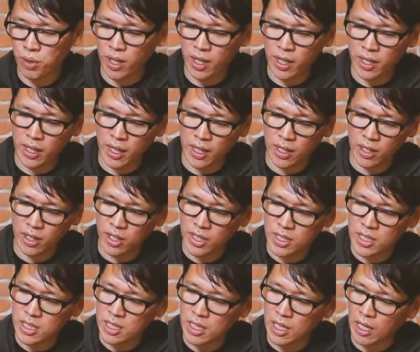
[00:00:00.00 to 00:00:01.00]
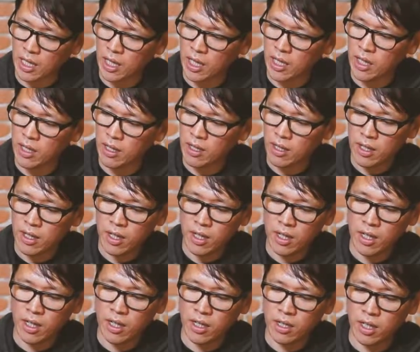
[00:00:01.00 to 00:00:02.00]
plug this guy
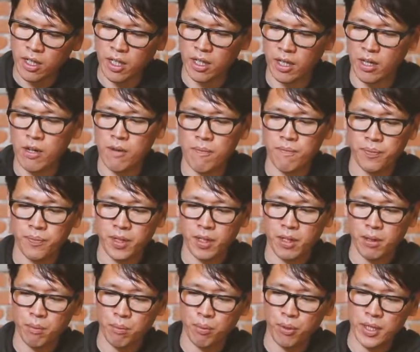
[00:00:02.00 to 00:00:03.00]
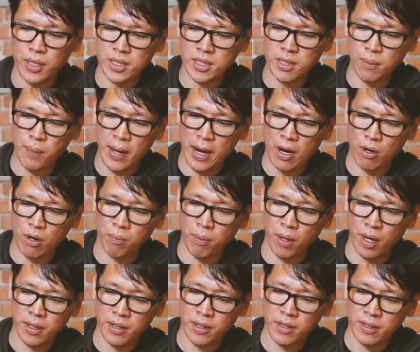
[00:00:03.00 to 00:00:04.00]
in here, press the power
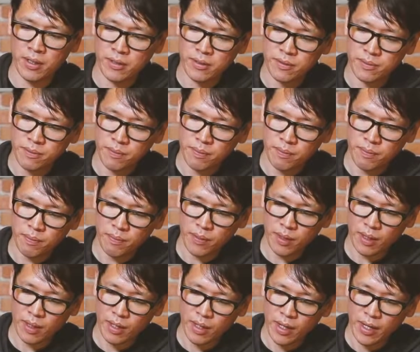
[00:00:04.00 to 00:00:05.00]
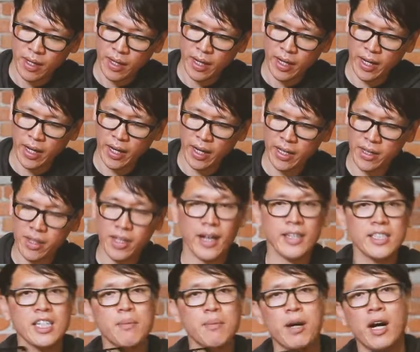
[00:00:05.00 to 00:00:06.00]
button, and the
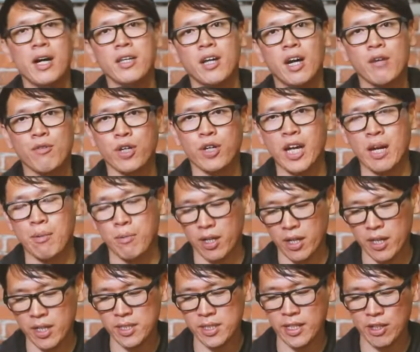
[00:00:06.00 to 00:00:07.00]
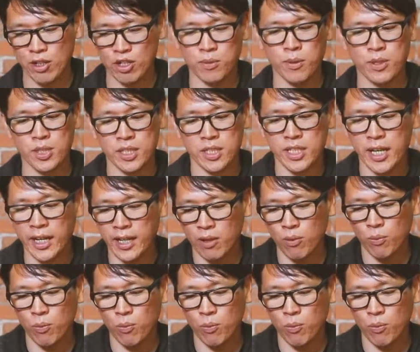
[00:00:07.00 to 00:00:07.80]
idea behind the hover camera is that you're supposed to take it